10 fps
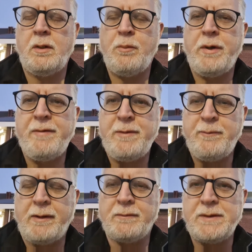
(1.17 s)
Morning everybody,
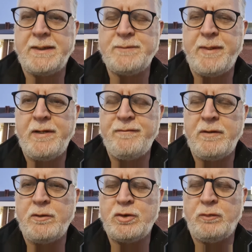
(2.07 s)
welcome to Andy's Beer
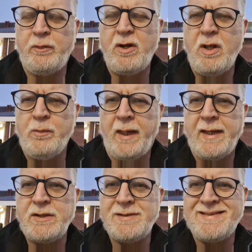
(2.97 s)
Reviews. We're on
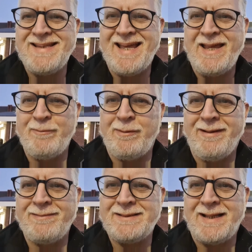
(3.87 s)
location today, we're
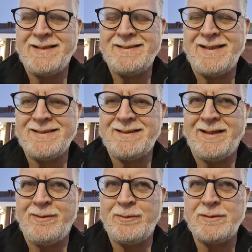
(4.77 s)
outside the
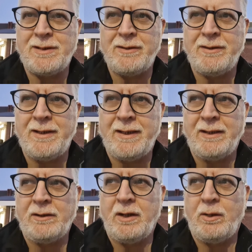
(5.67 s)
Tesco's on a
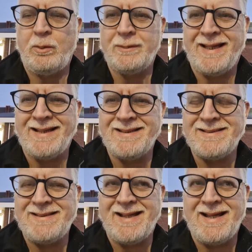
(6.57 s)
cold
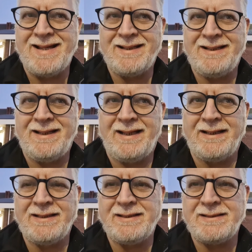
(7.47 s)
and dark
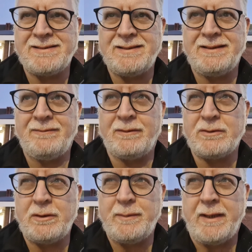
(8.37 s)
and what's
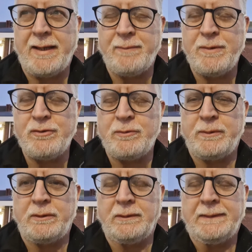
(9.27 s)
going to be a
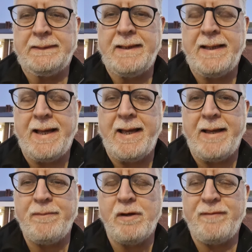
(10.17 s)
miserable
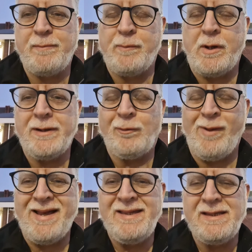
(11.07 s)
uh, November morning.
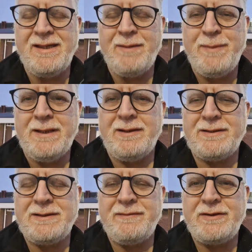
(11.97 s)
Why?
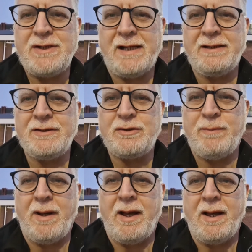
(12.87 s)
Because of a challenge
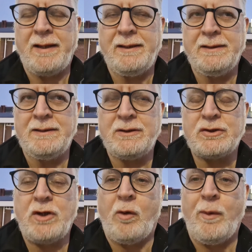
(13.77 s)
by
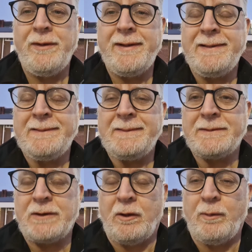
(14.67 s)
Scott and Wanda,
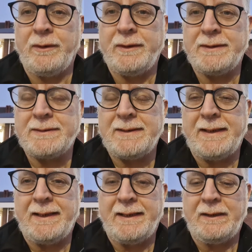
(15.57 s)
Scott and Wanda's
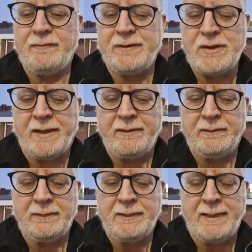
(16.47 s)
uh, lovely
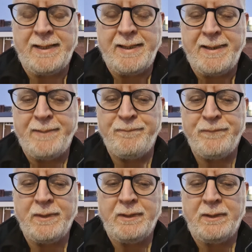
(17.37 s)
channel, um,
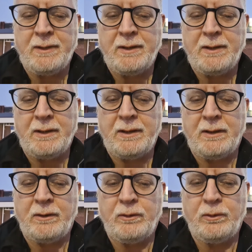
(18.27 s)

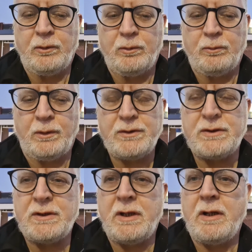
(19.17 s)
who
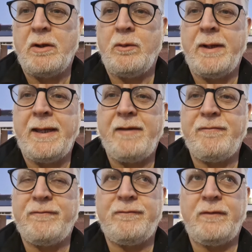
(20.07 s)
wants to know
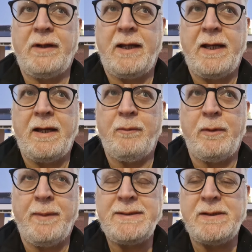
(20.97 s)
if uh, we
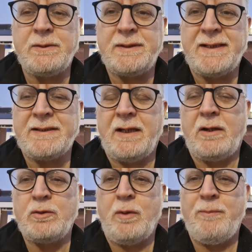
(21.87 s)
went into a
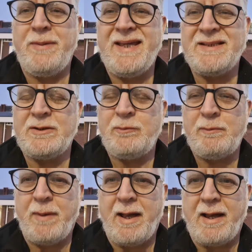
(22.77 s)
Tesco's, what beers could we
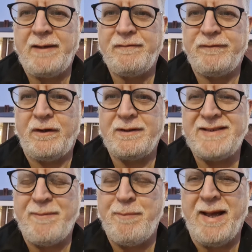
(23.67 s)
buy for
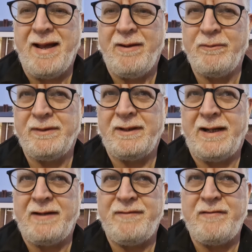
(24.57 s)
£10,
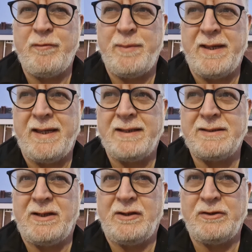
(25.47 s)
our favourite beers
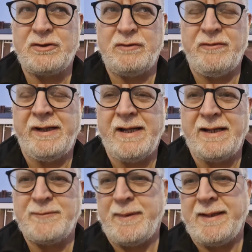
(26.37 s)
or just some really
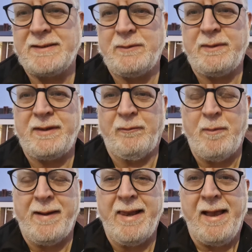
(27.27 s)
nice beers that we think we
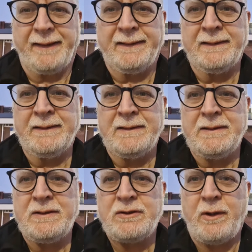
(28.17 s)
might like.
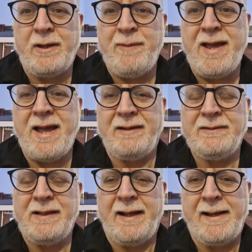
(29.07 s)
So here we are.
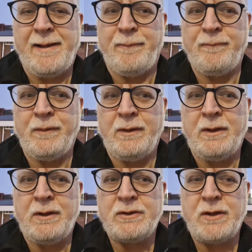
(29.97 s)
Um,
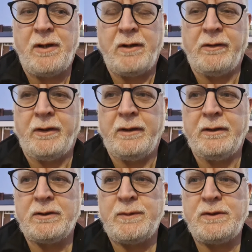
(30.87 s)
so I'm going to
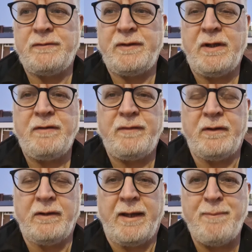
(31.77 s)
switch the video off, I'm
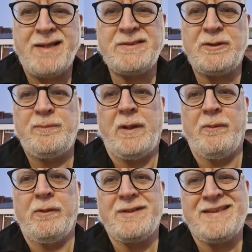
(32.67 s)
going to get masked up and
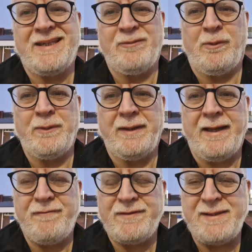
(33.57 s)
I'm going to see what we can
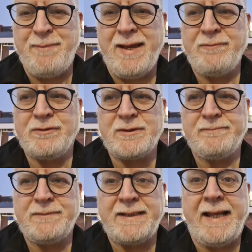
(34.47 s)
get for £10.
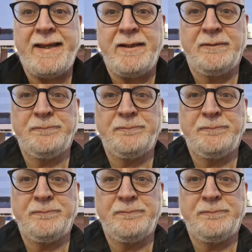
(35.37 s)
See you later.